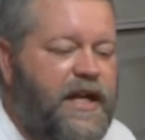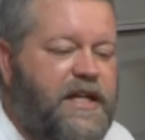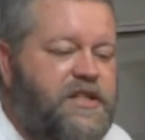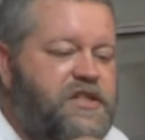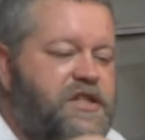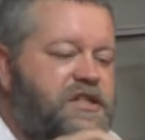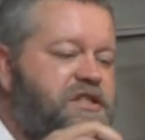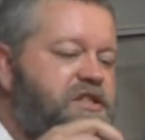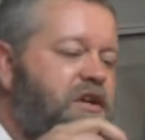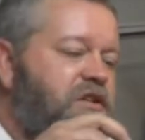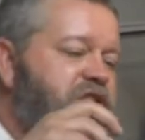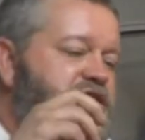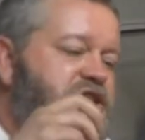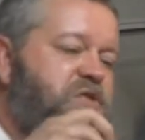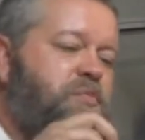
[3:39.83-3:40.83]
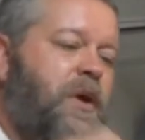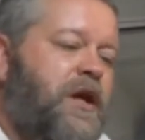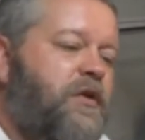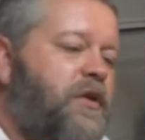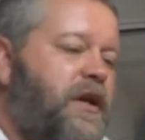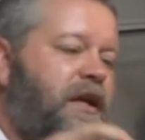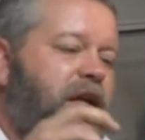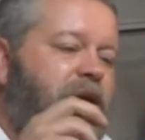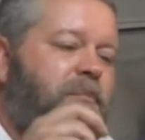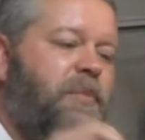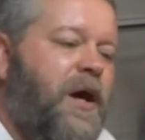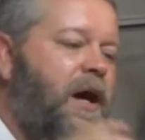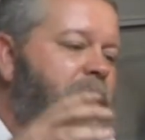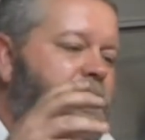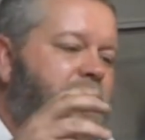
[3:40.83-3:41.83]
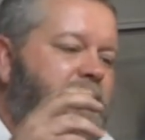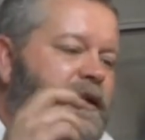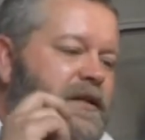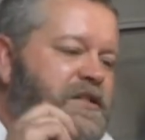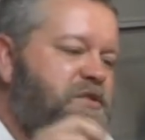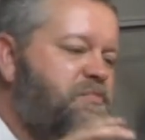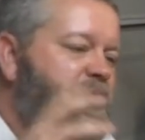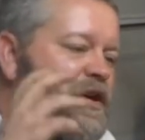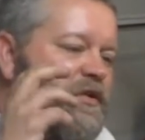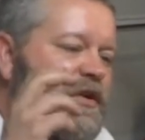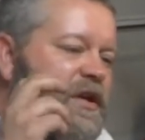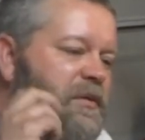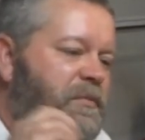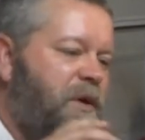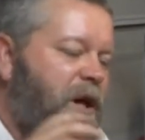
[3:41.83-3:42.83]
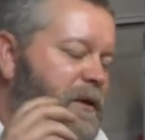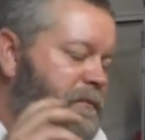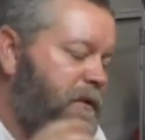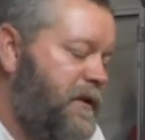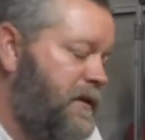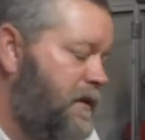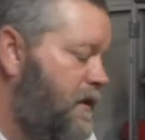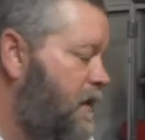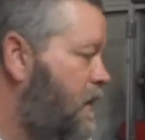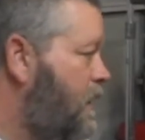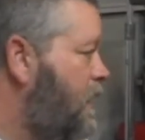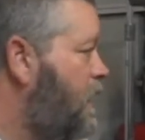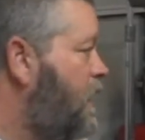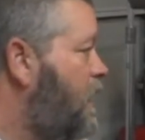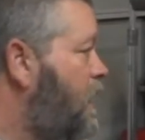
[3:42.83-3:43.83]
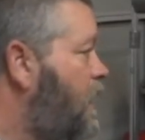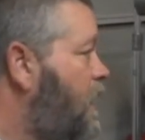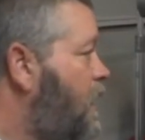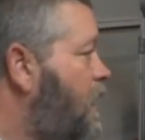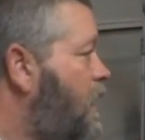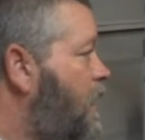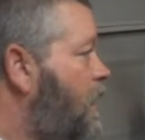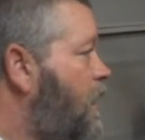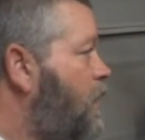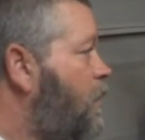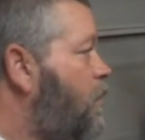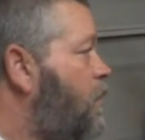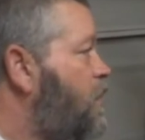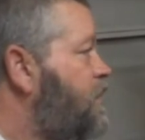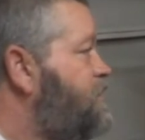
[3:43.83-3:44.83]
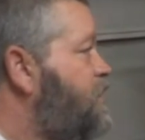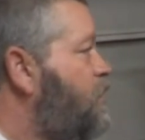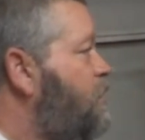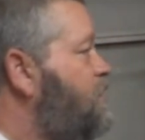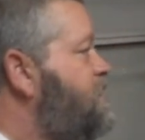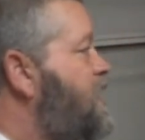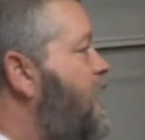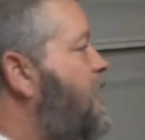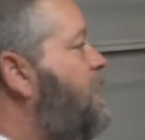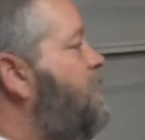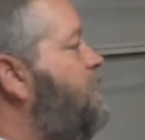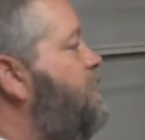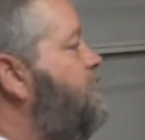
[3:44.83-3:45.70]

and it just starts sputtering and popping and sputtering and popping. Well, it turns out